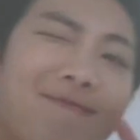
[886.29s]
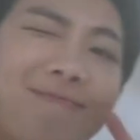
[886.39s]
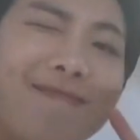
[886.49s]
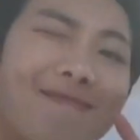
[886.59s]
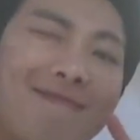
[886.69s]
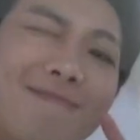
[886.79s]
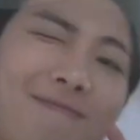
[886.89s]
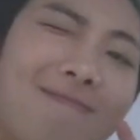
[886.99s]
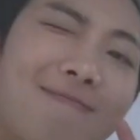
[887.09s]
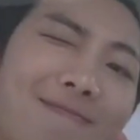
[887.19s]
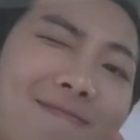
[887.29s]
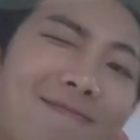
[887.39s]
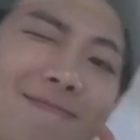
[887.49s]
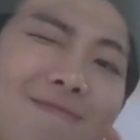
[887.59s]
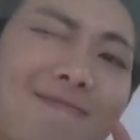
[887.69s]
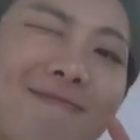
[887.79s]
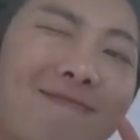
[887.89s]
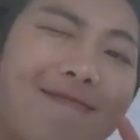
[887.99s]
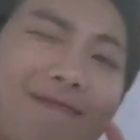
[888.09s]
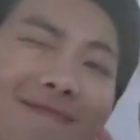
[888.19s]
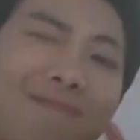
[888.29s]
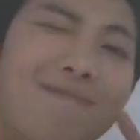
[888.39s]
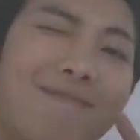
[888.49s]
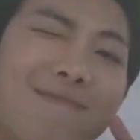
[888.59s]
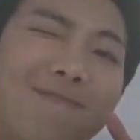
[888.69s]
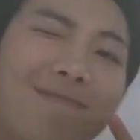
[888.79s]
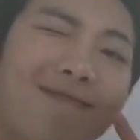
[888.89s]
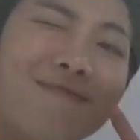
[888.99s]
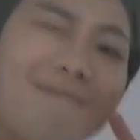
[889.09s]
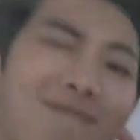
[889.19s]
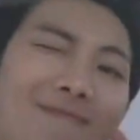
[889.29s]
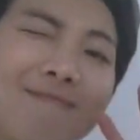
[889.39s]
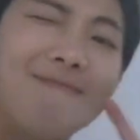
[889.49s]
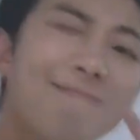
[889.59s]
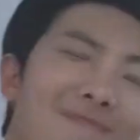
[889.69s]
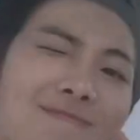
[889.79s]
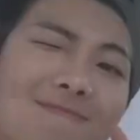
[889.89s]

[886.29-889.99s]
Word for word: for, like, stupid amounts, like, on Mercari,